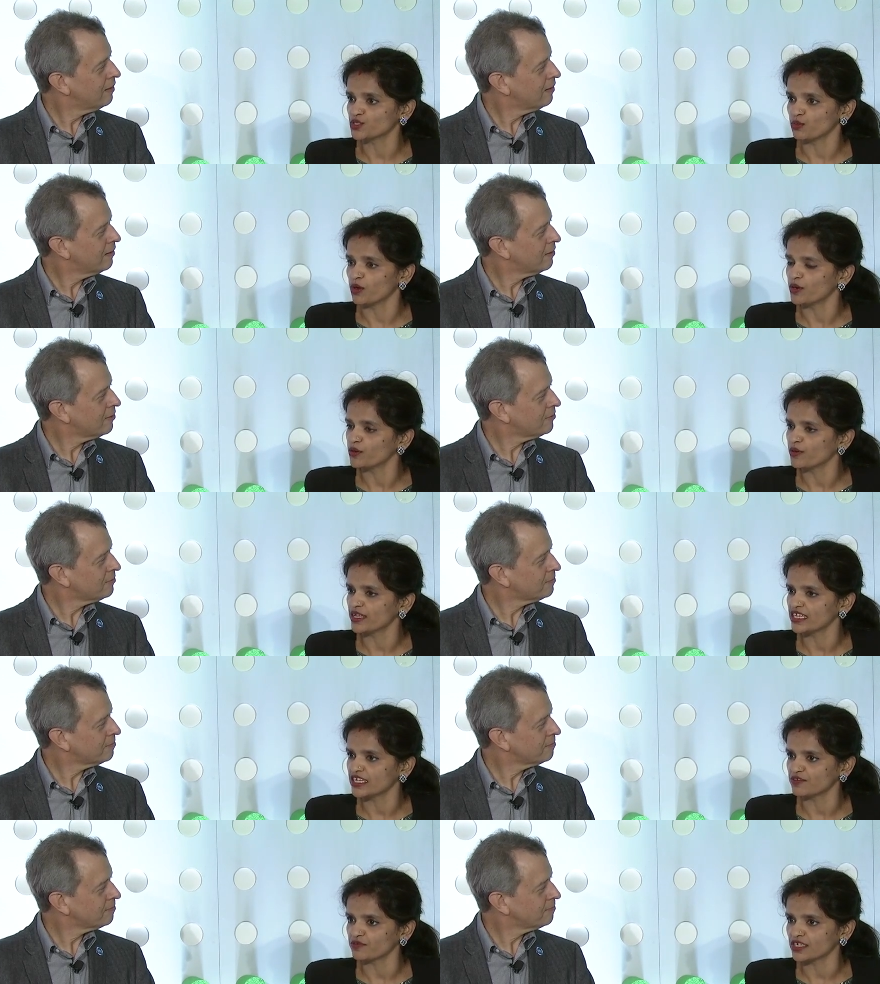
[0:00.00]
Speaker 1: tomorrow and
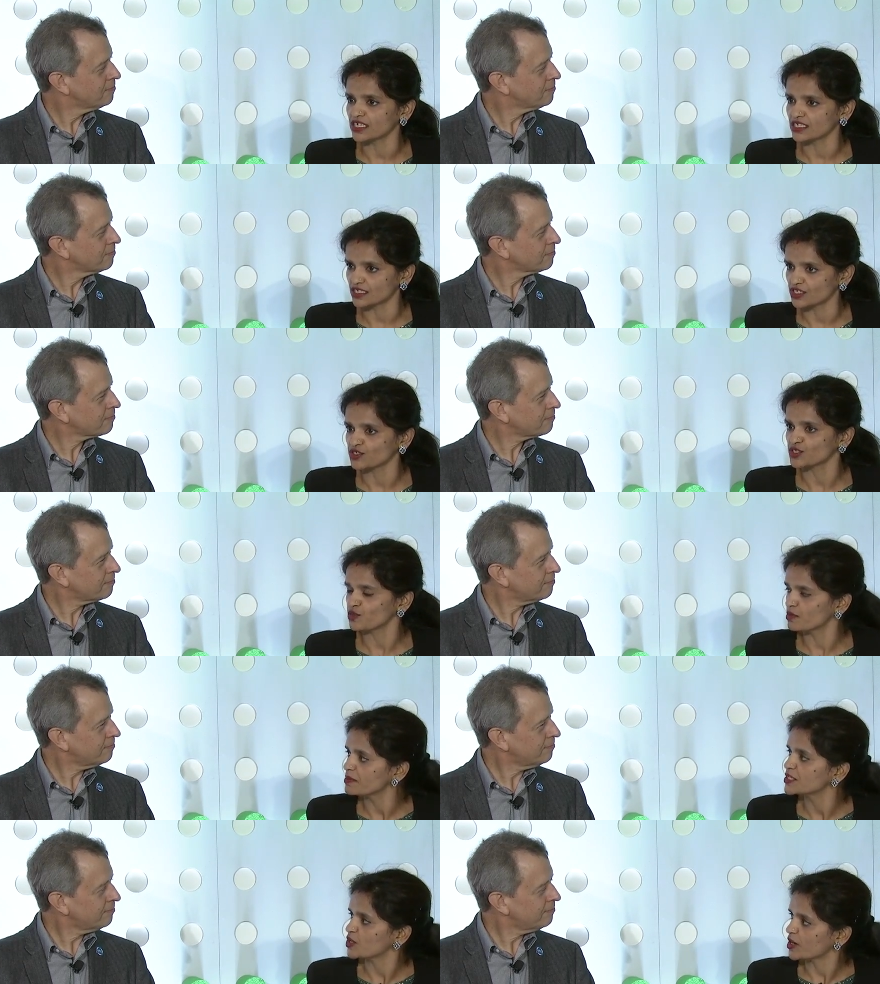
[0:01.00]
the networking session, so
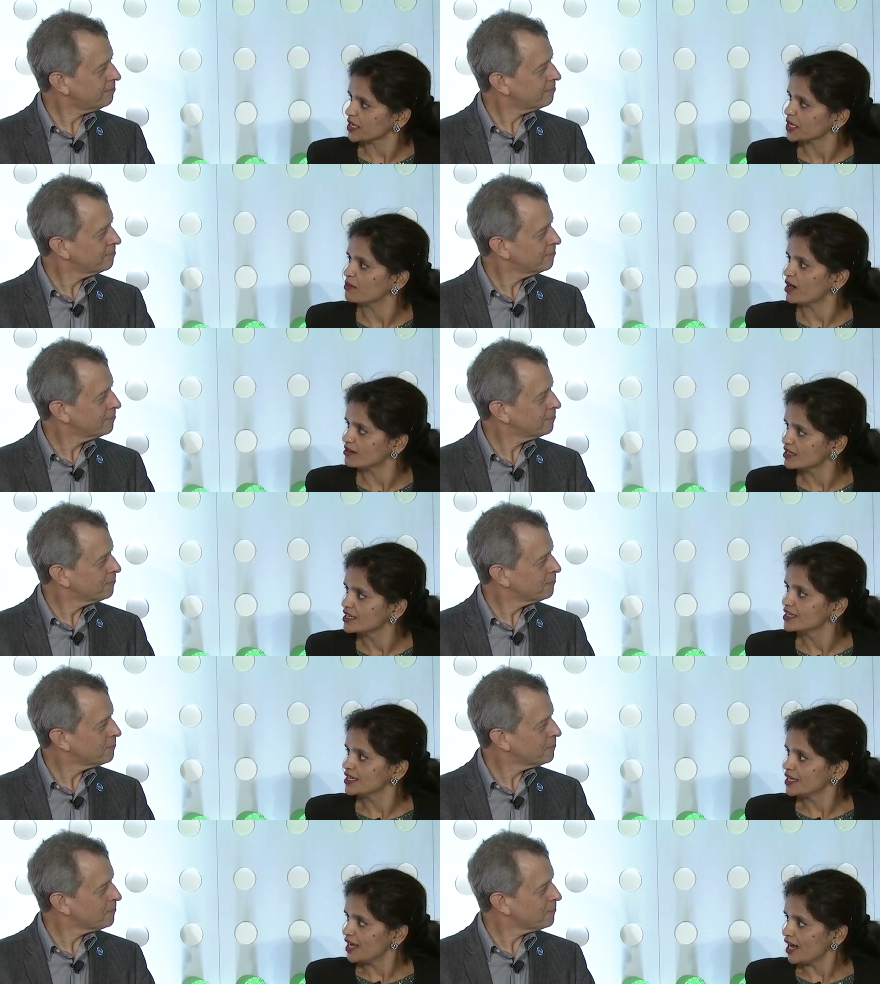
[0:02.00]
we'll be talking about
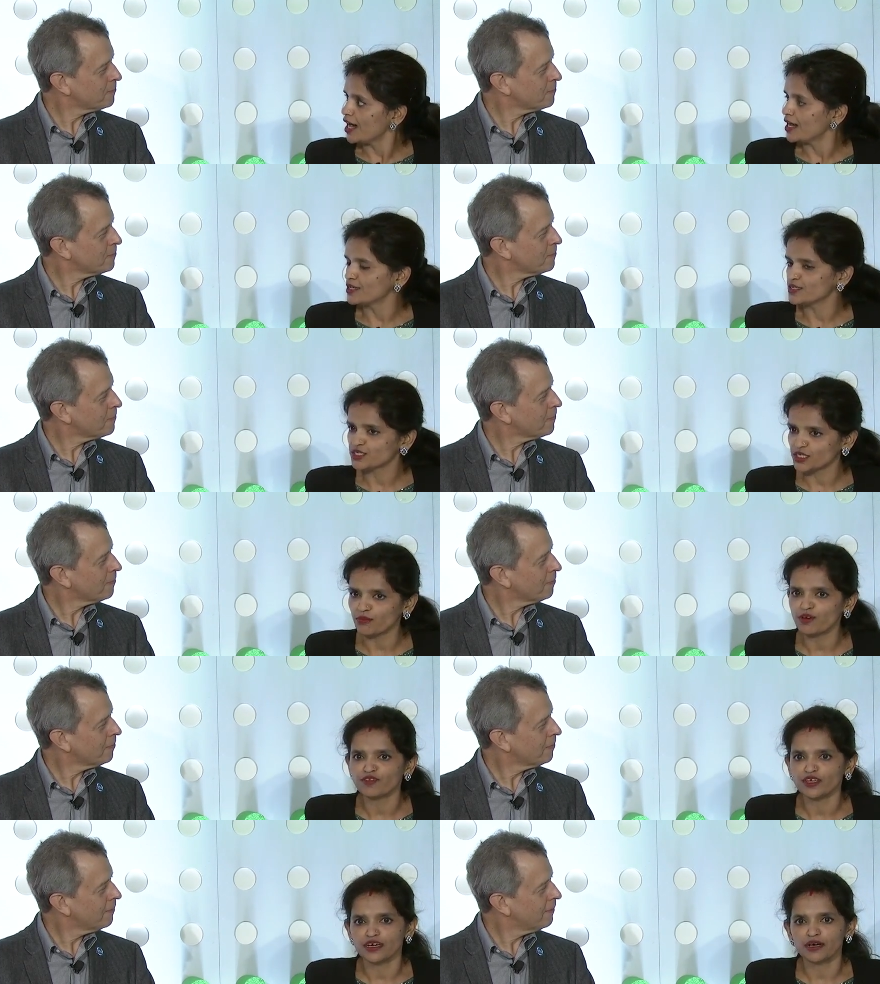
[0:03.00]
uh, some
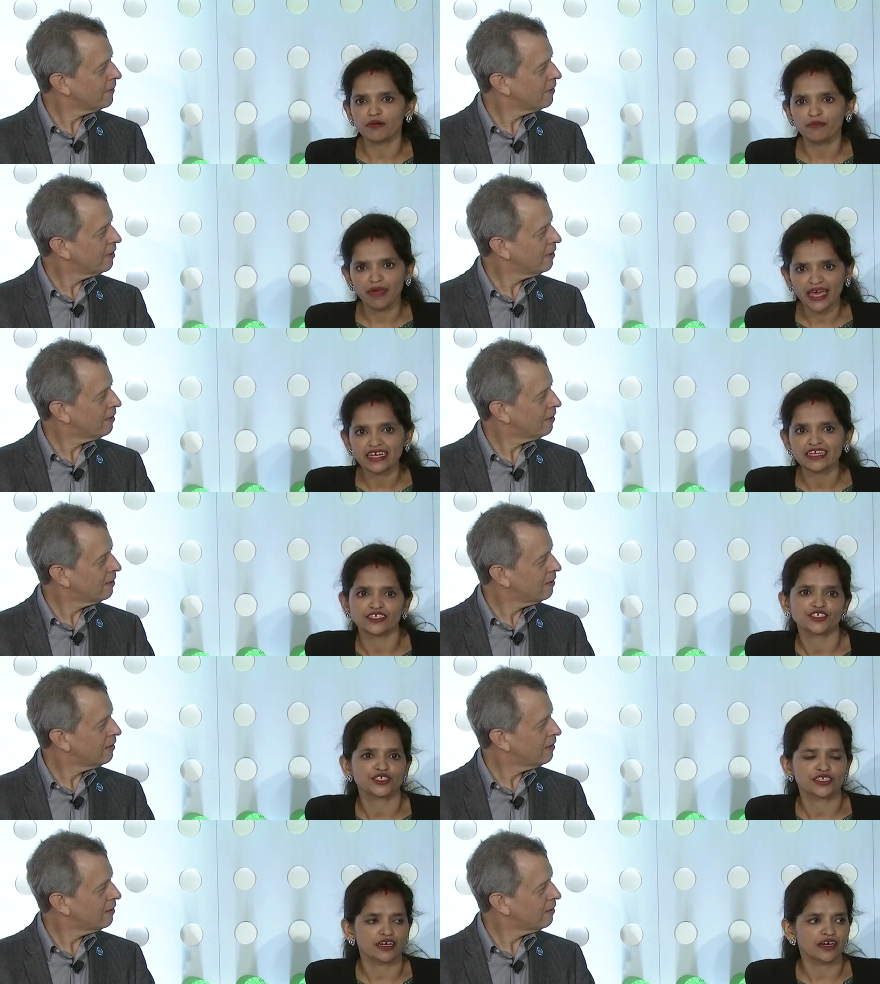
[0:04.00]
of the
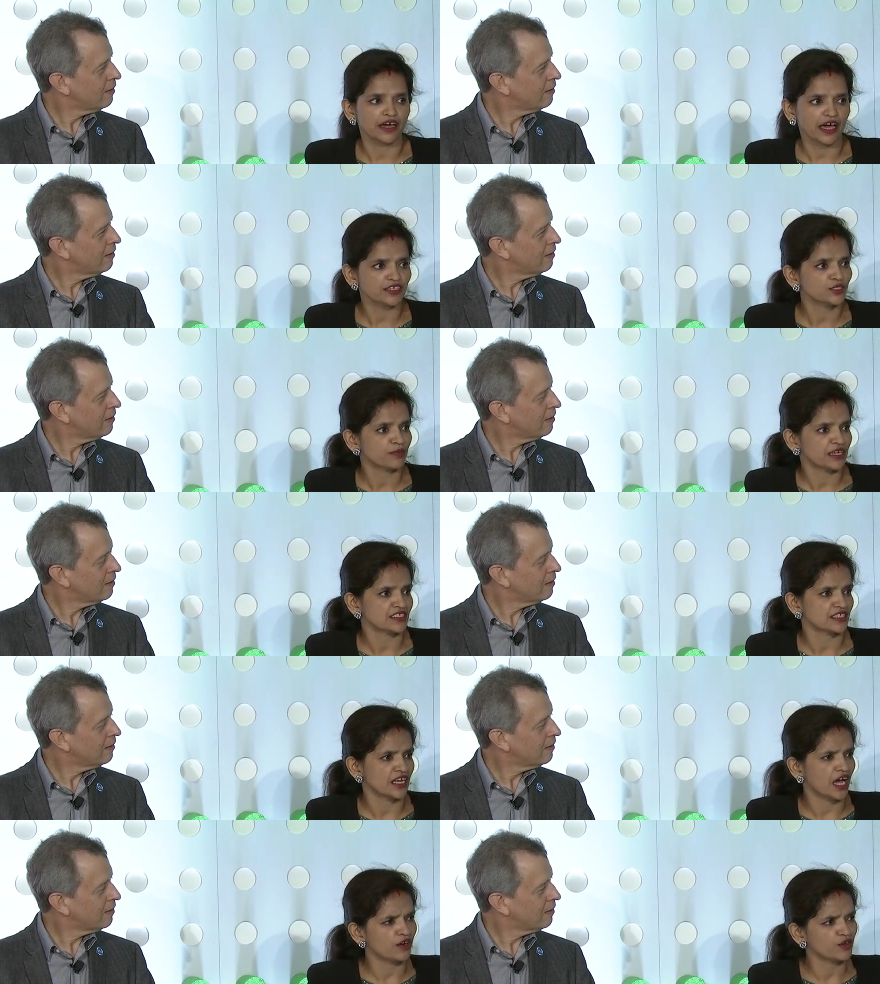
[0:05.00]
managed uh, aspects
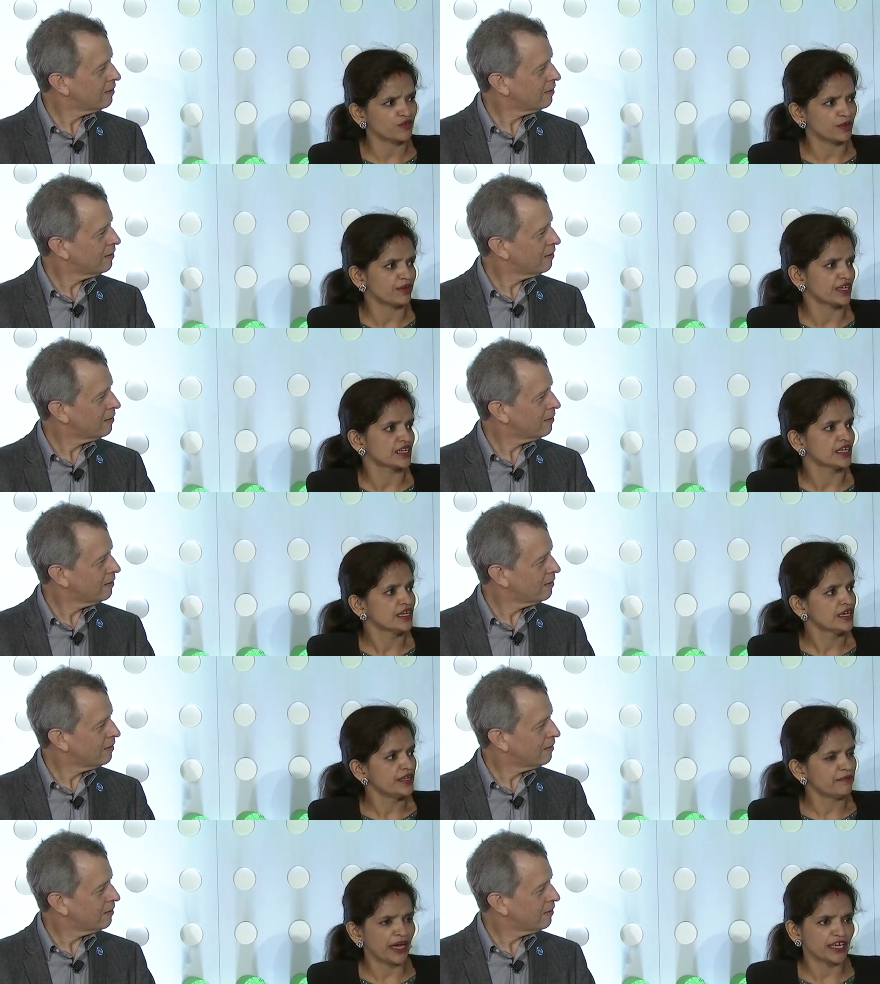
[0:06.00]
and how do we bring
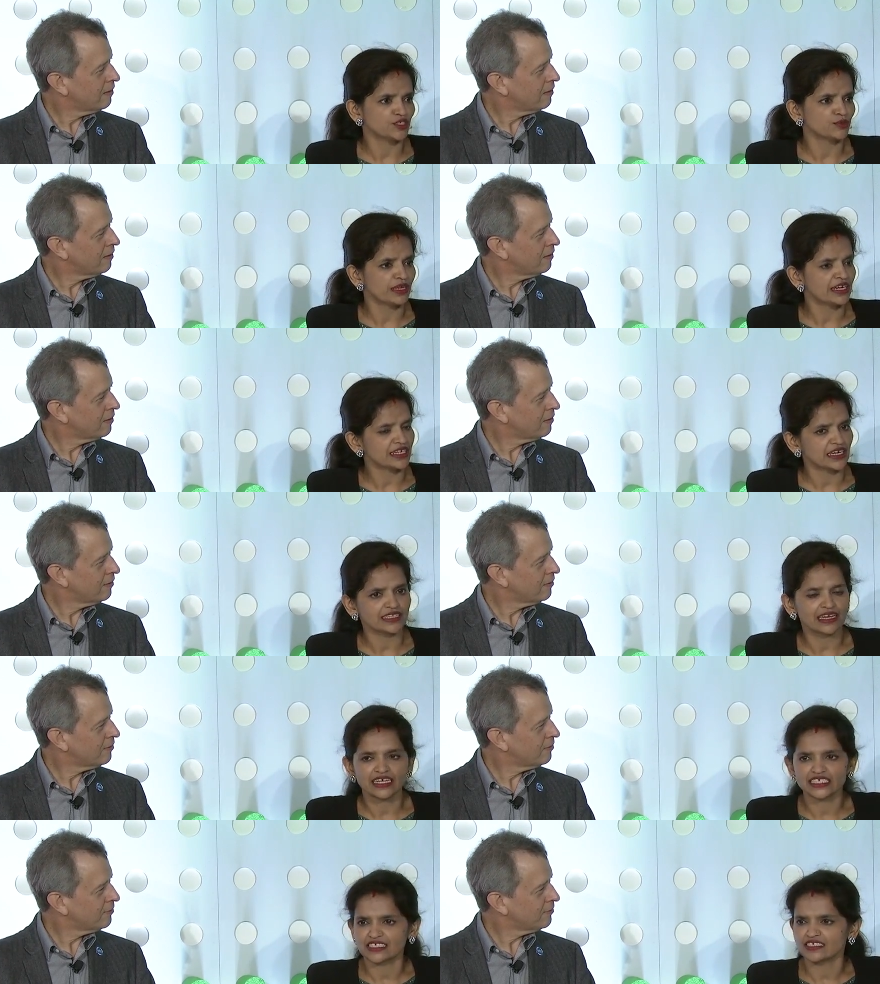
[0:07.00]
manageability at the
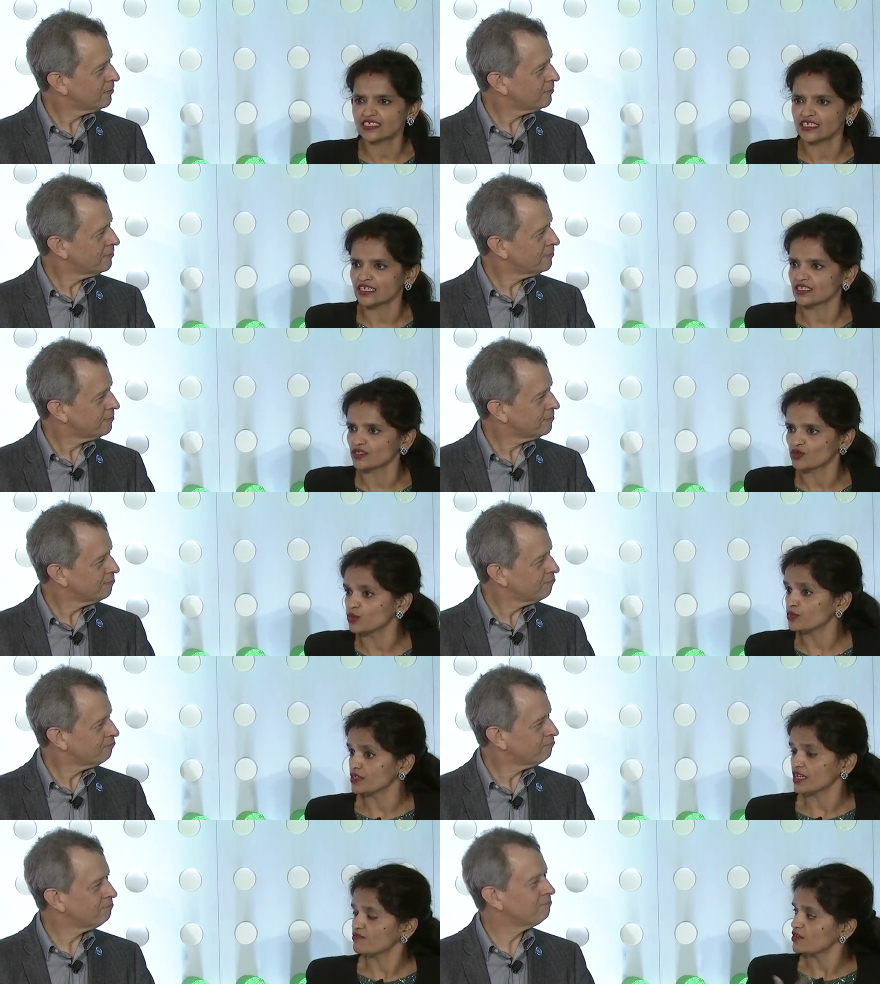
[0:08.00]
latency and the
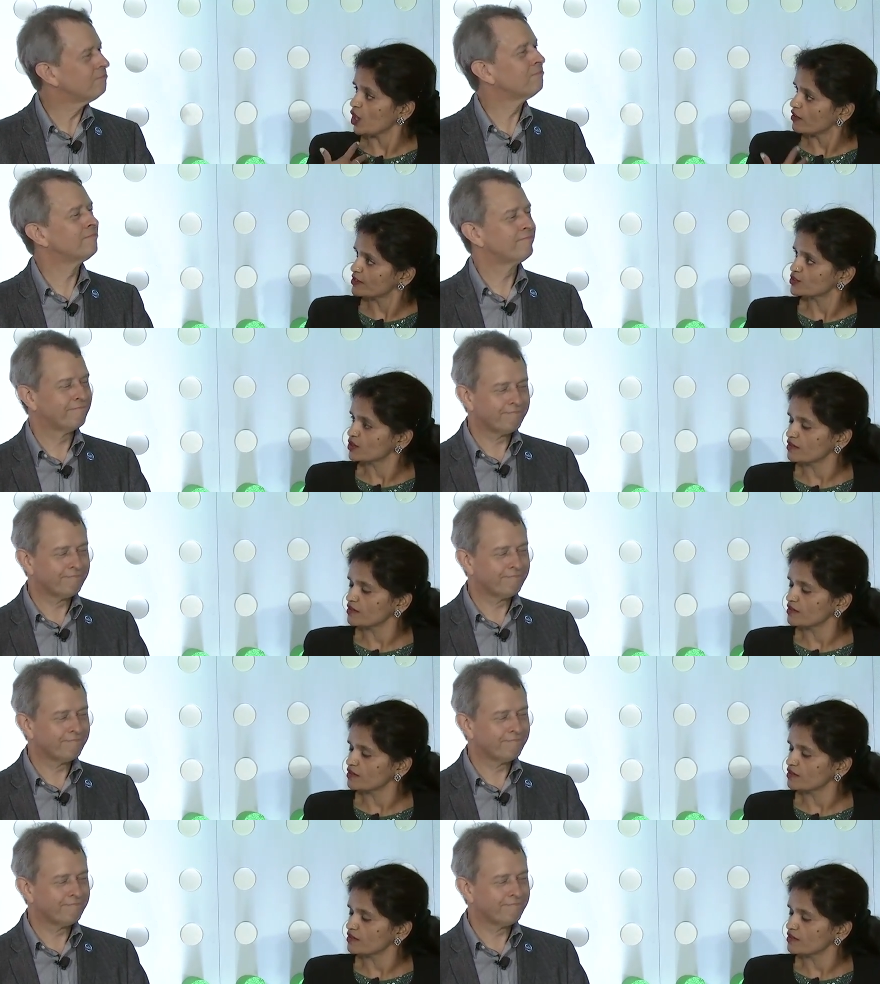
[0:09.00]
throughput that we offer through